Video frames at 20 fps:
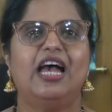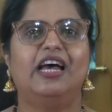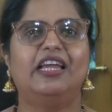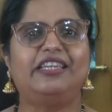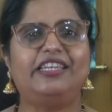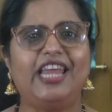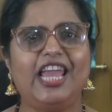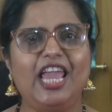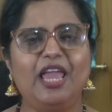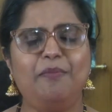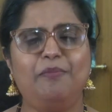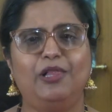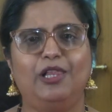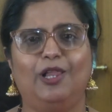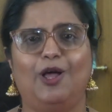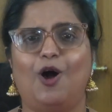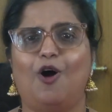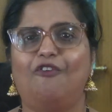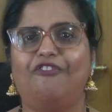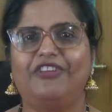a
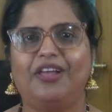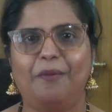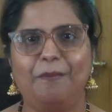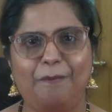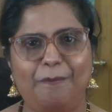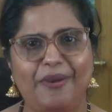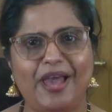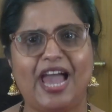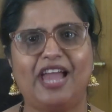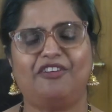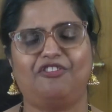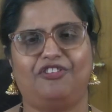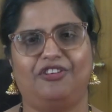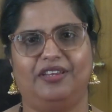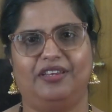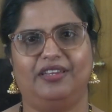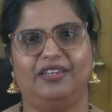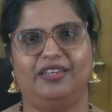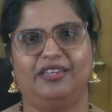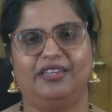table of
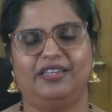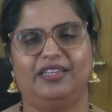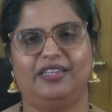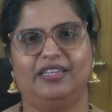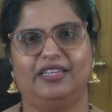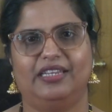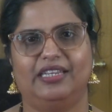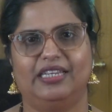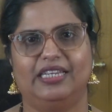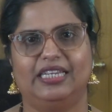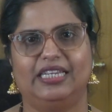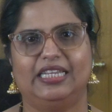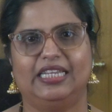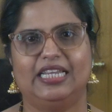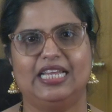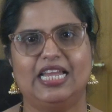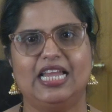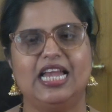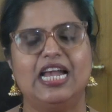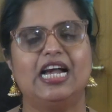compassion,
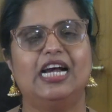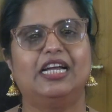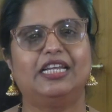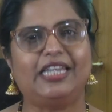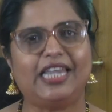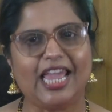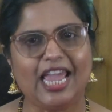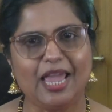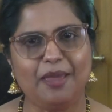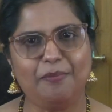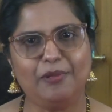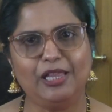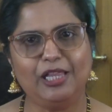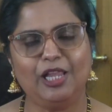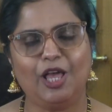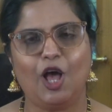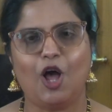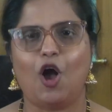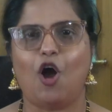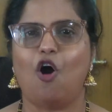a
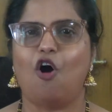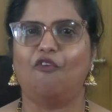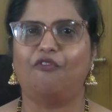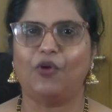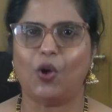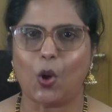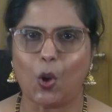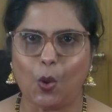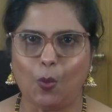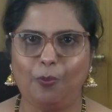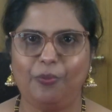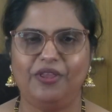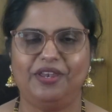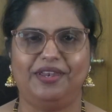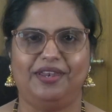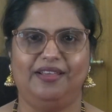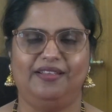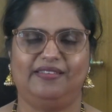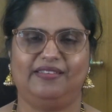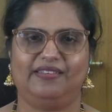table of
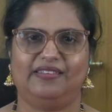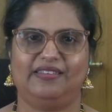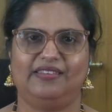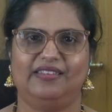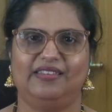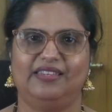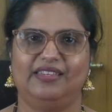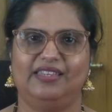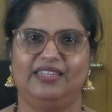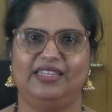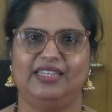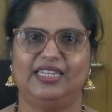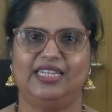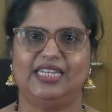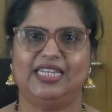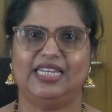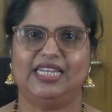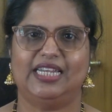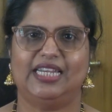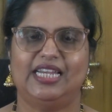openness,
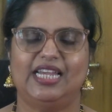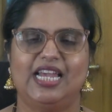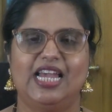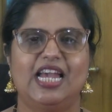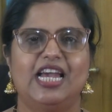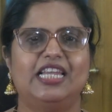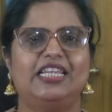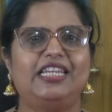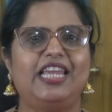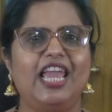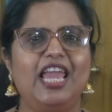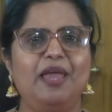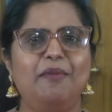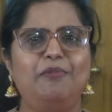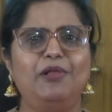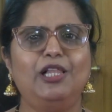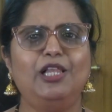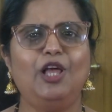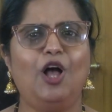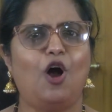a
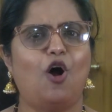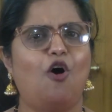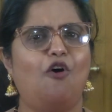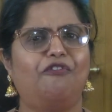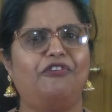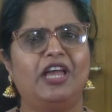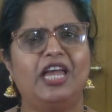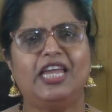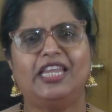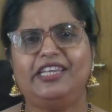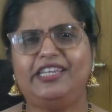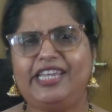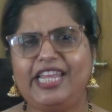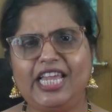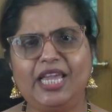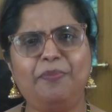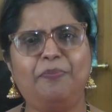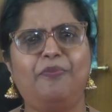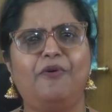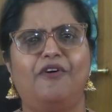table of
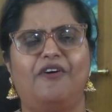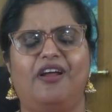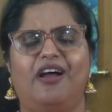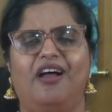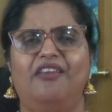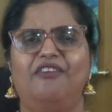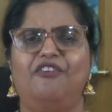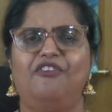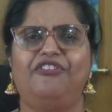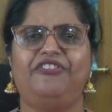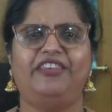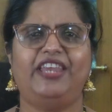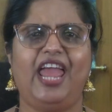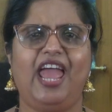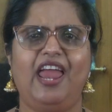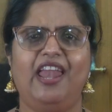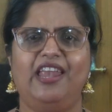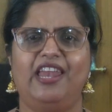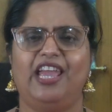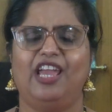deeper
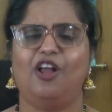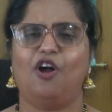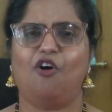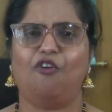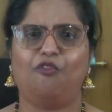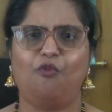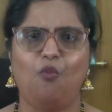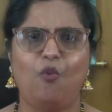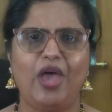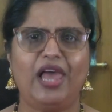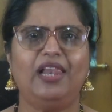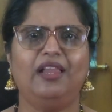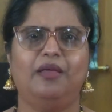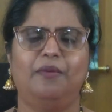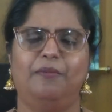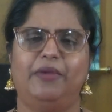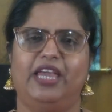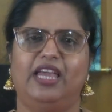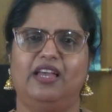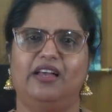understanding of
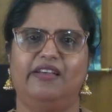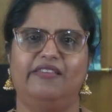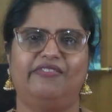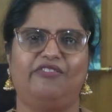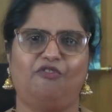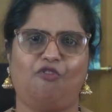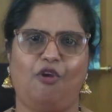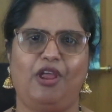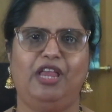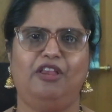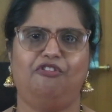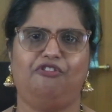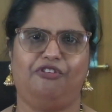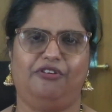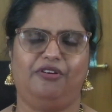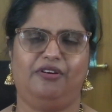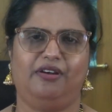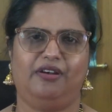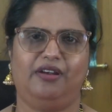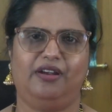welcoming a
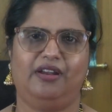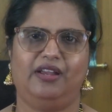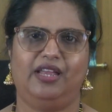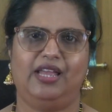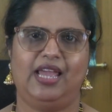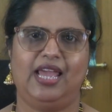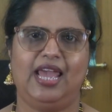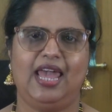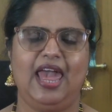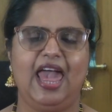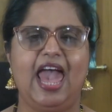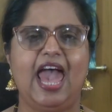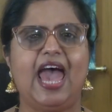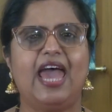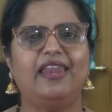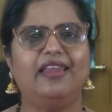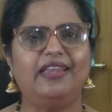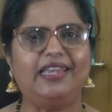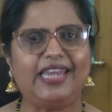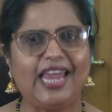stranger
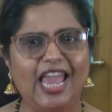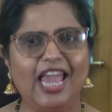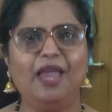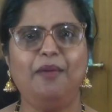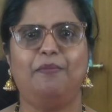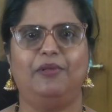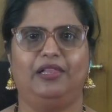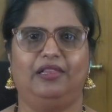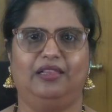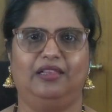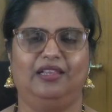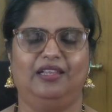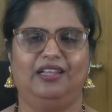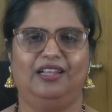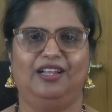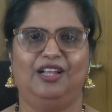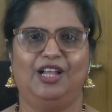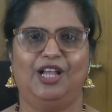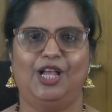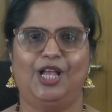and a table
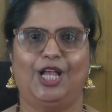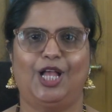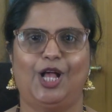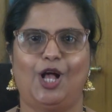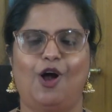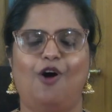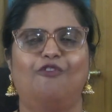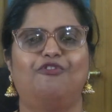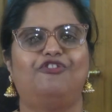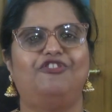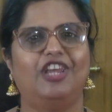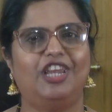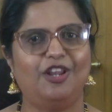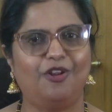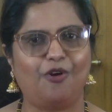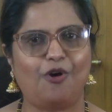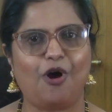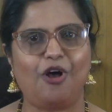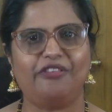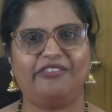of
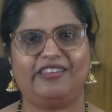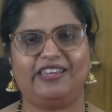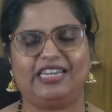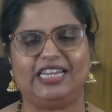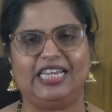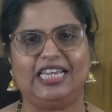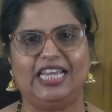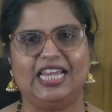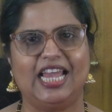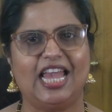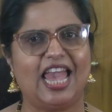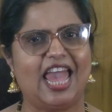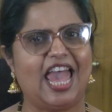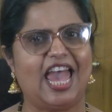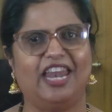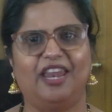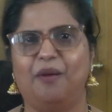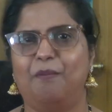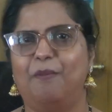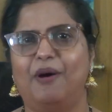generosity
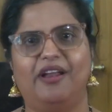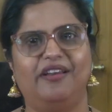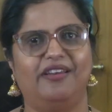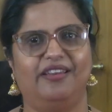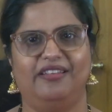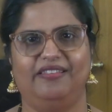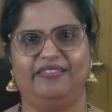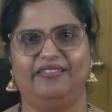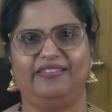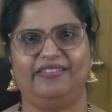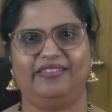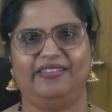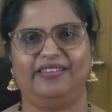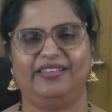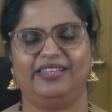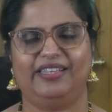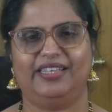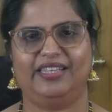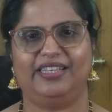and abundance.